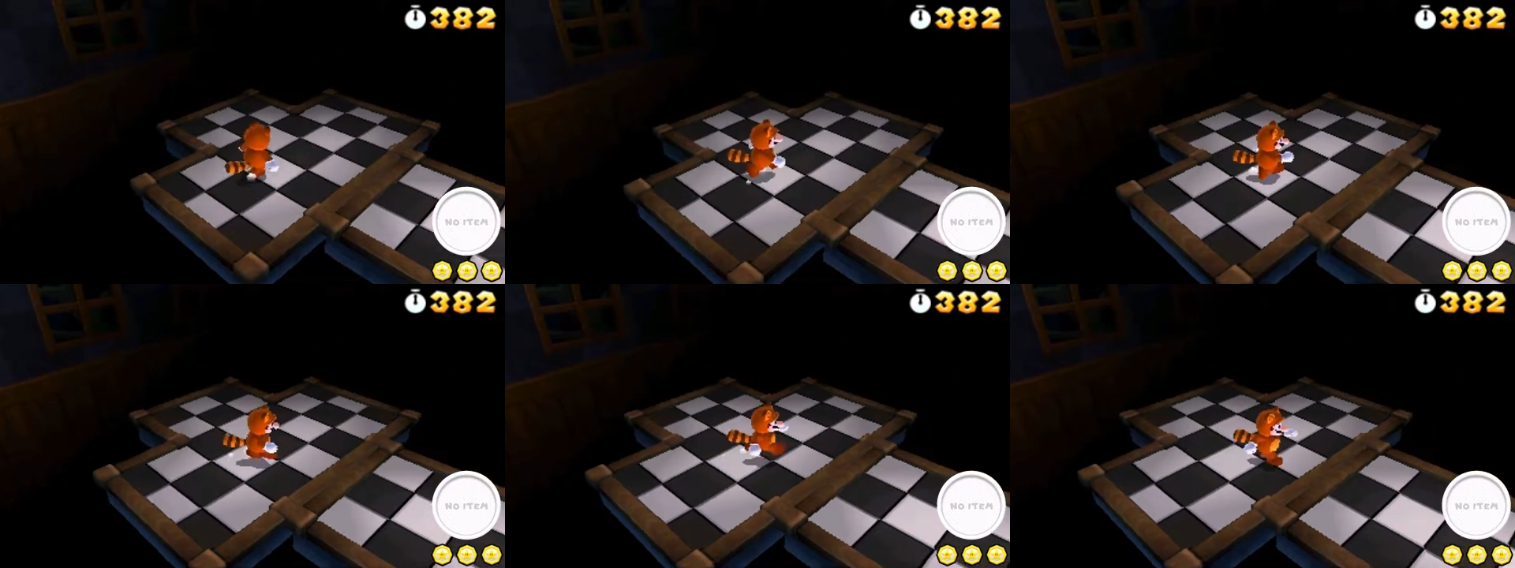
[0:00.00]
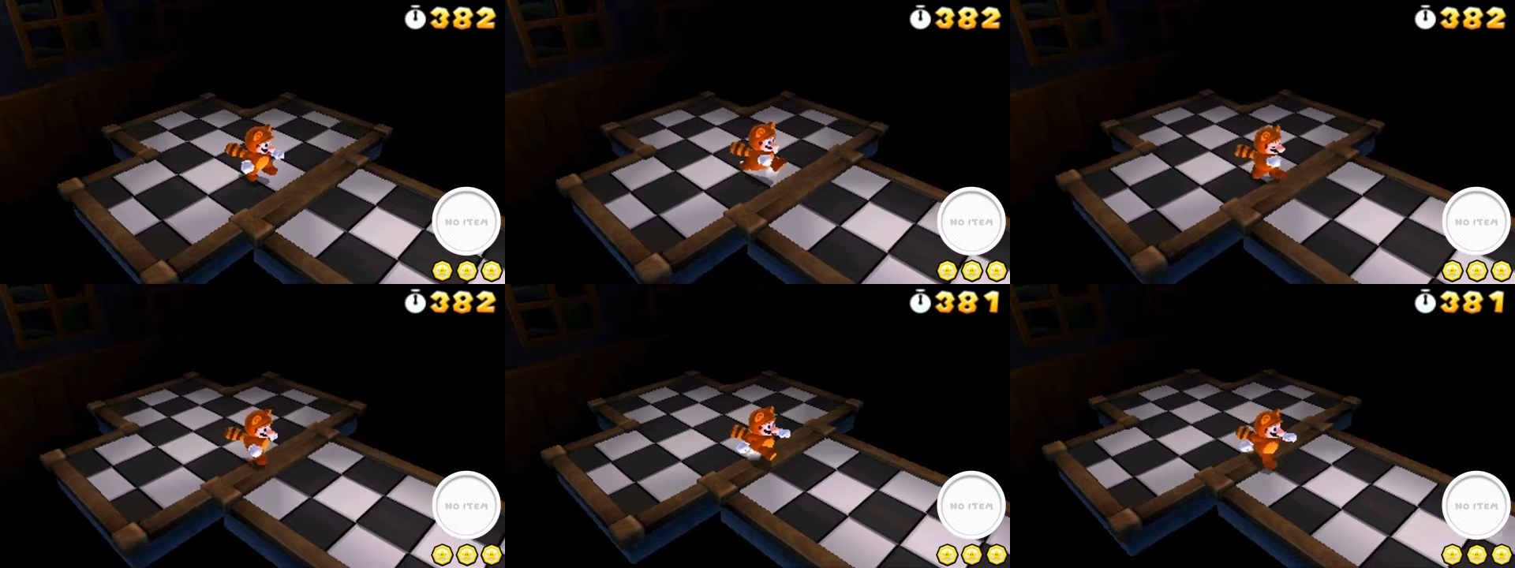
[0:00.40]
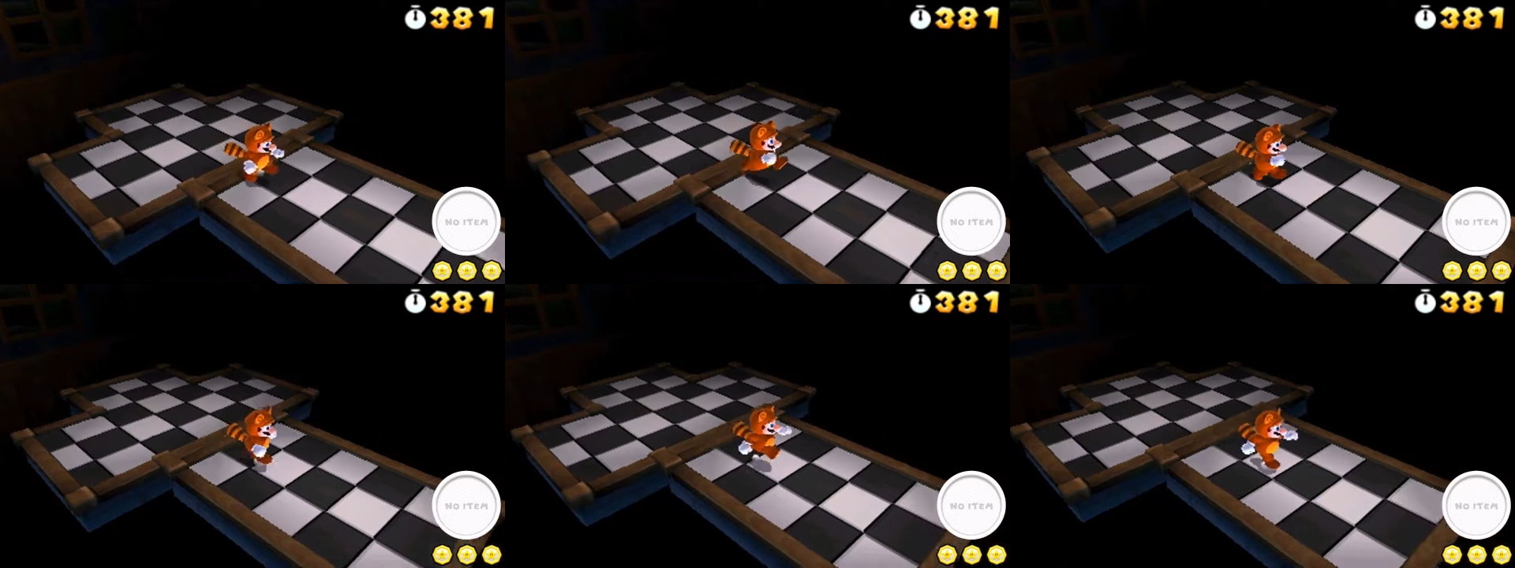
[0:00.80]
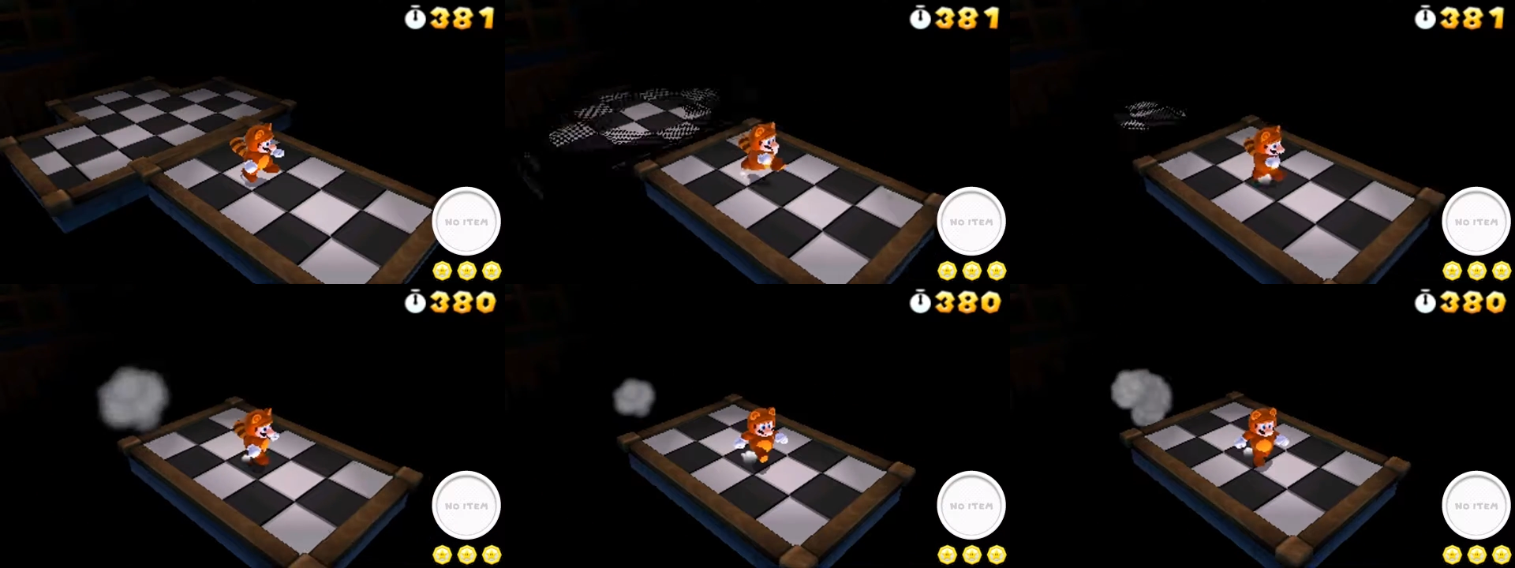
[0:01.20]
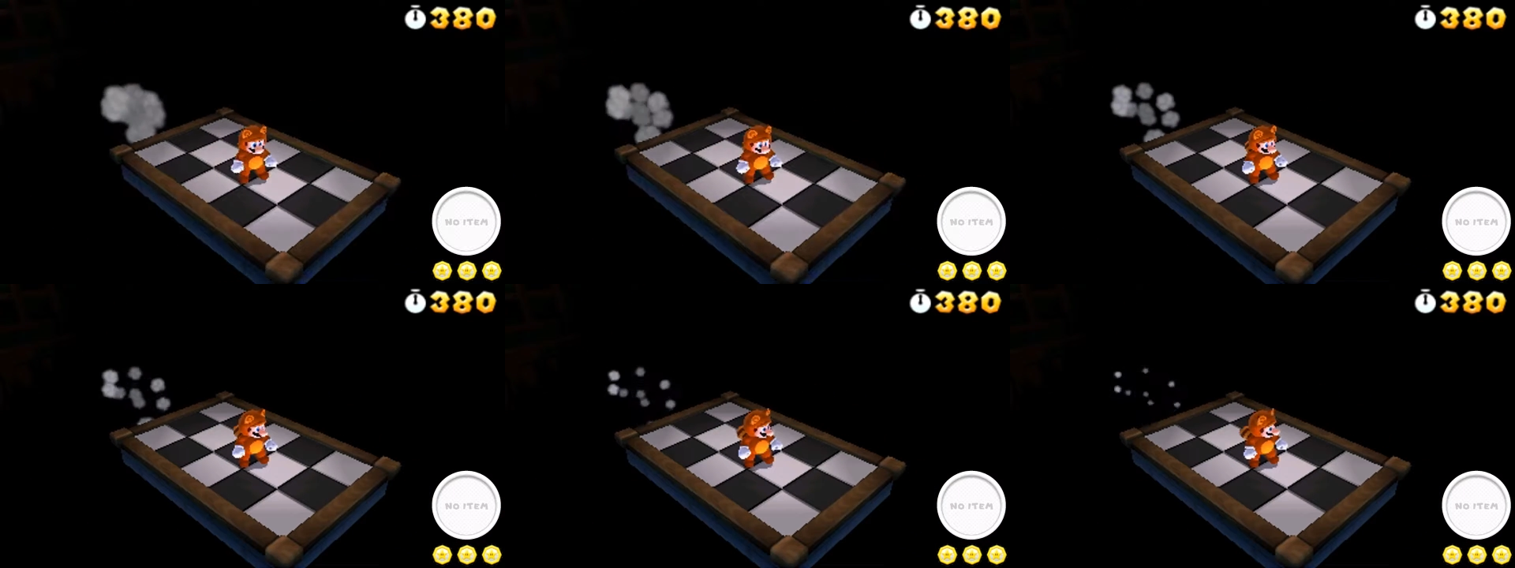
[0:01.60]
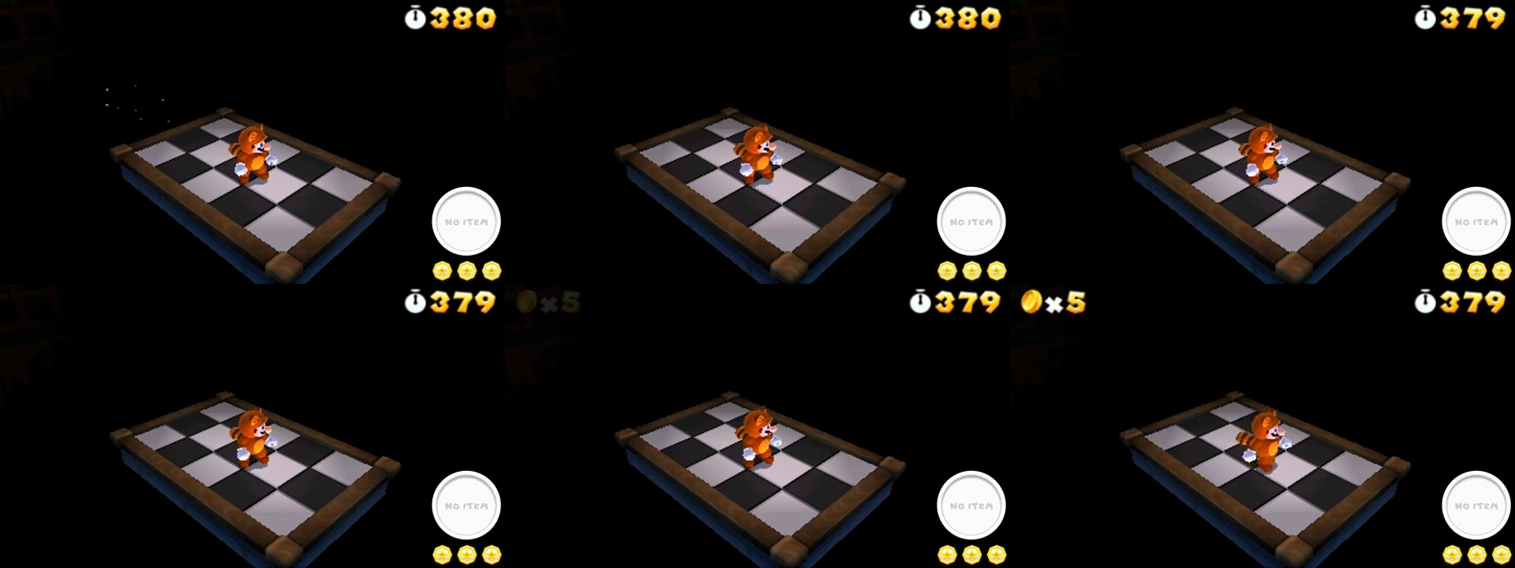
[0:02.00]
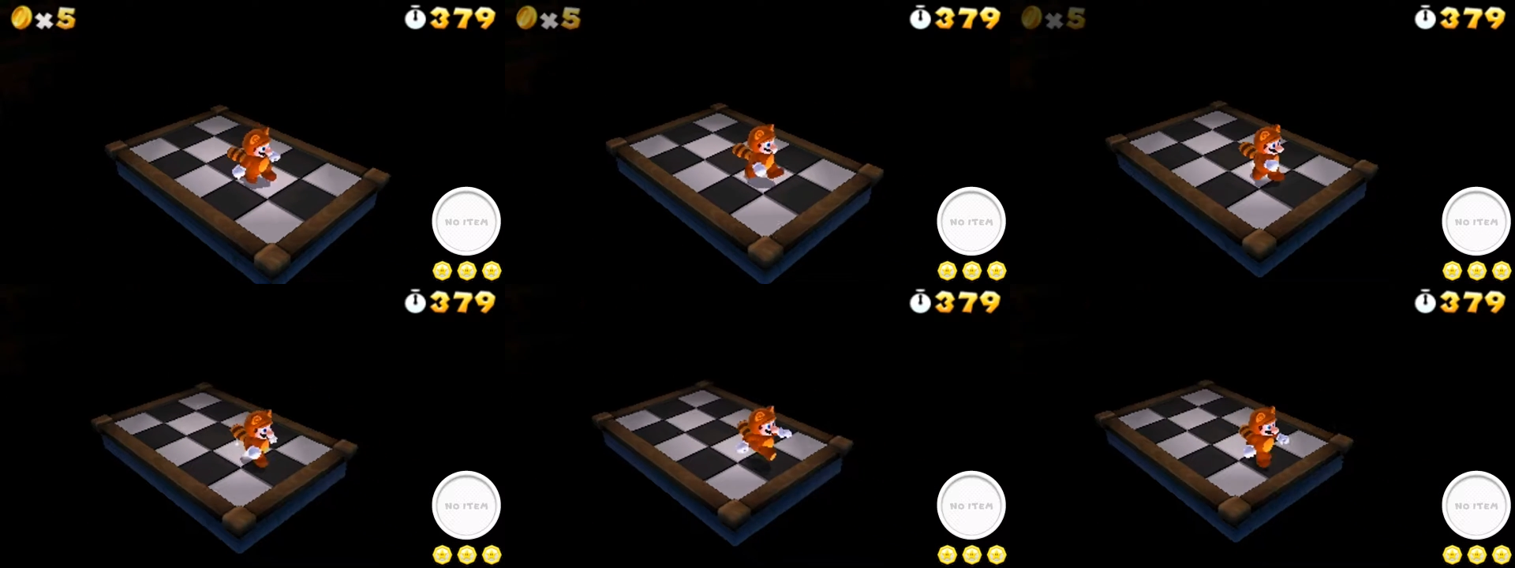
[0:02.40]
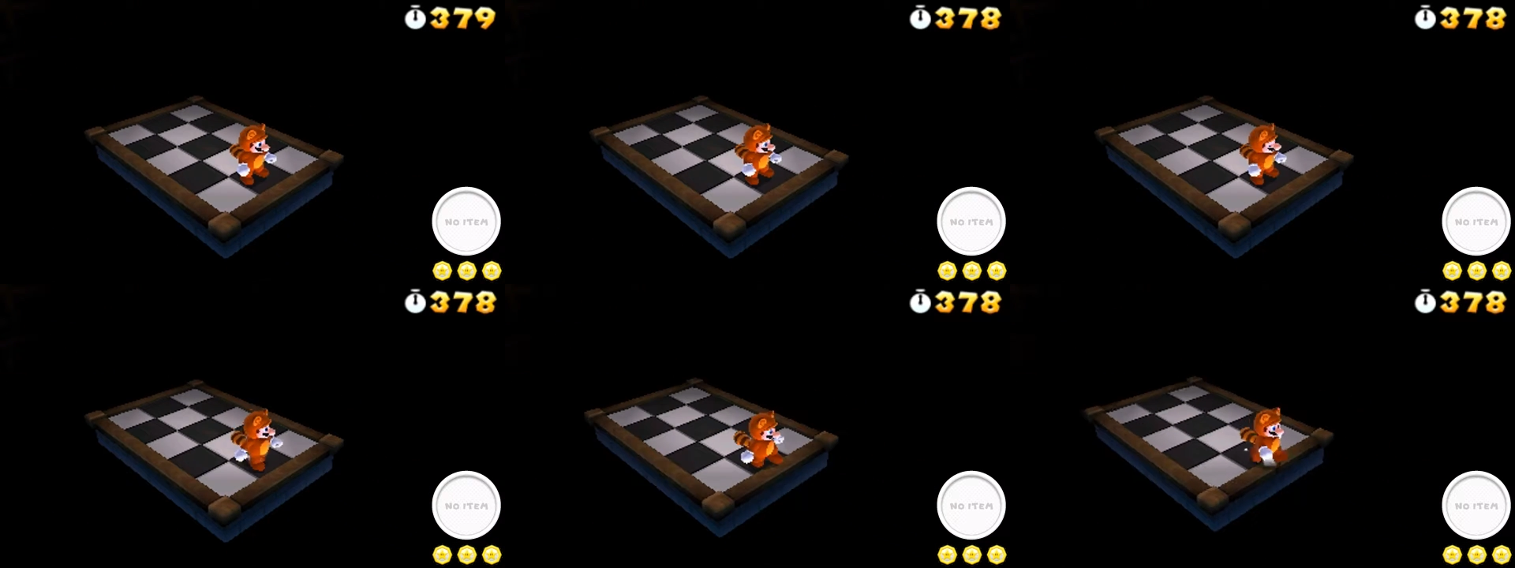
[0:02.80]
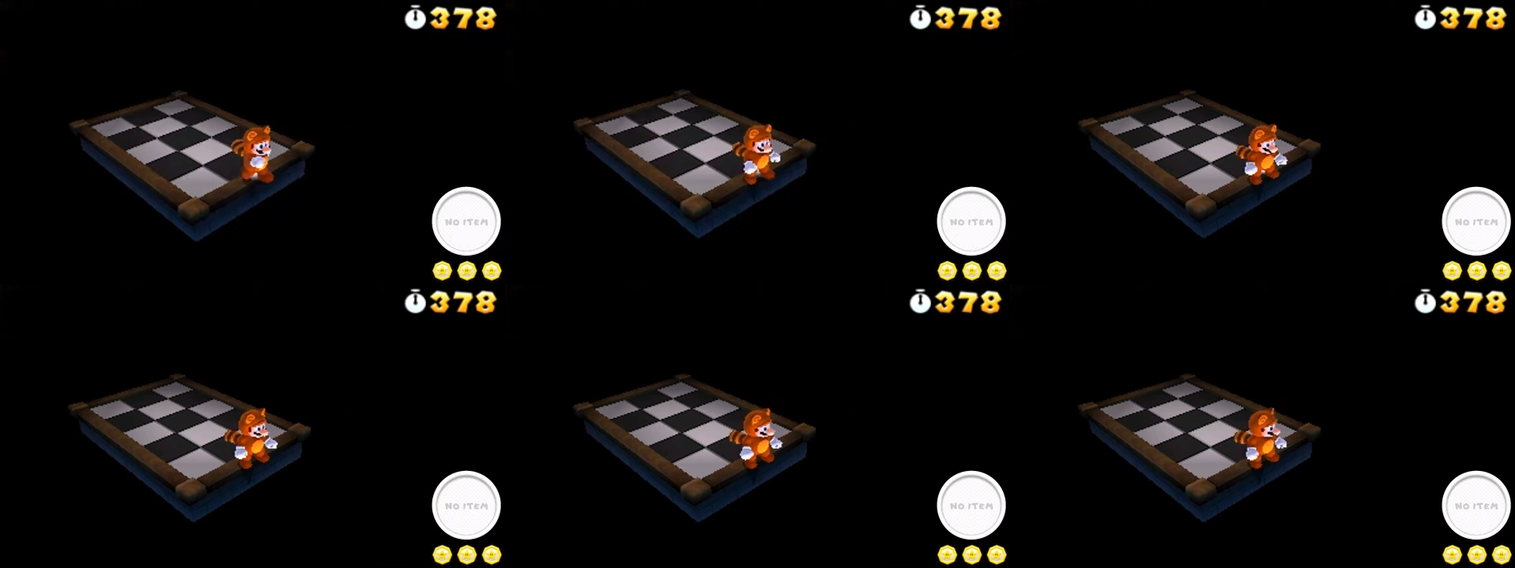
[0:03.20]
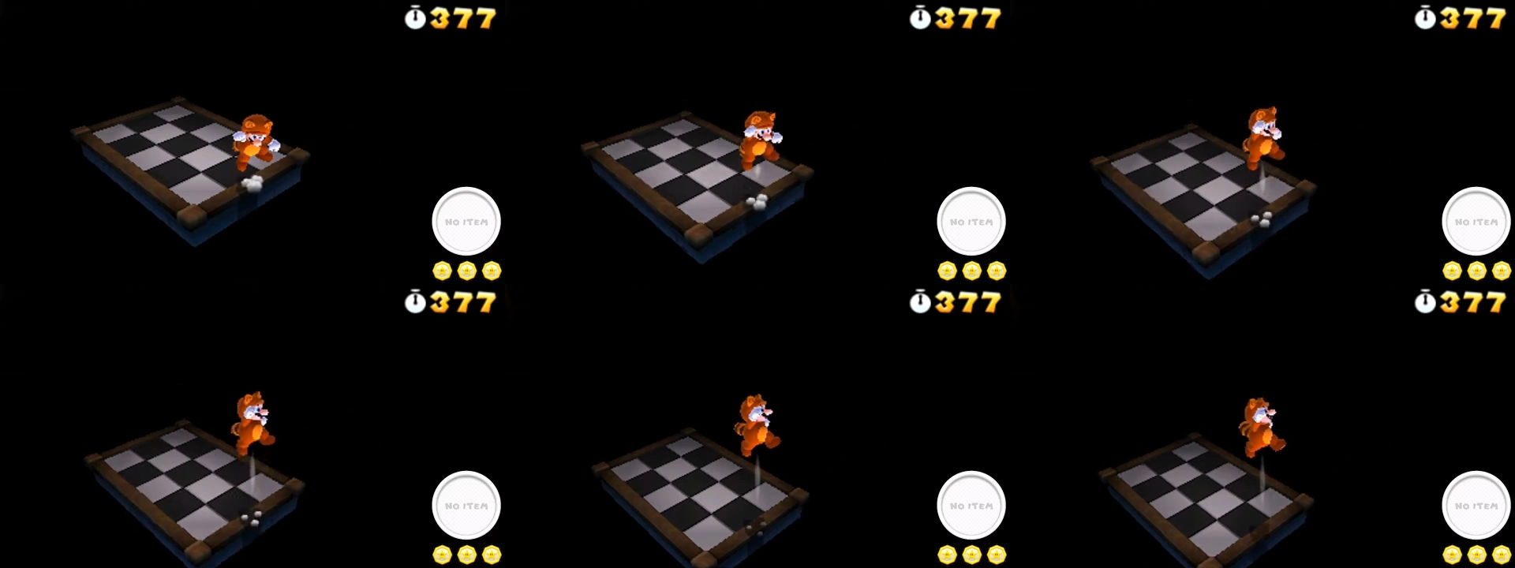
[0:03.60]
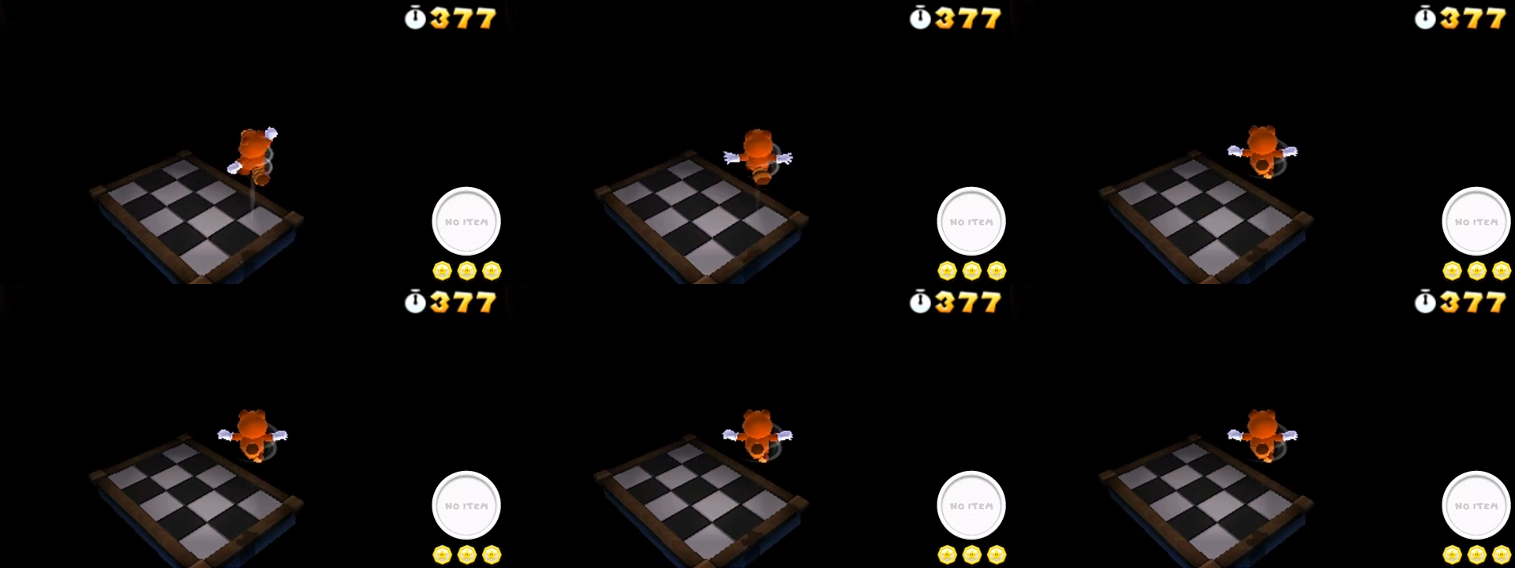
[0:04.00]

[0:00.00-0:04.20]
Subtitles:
[unreadable: no face in view]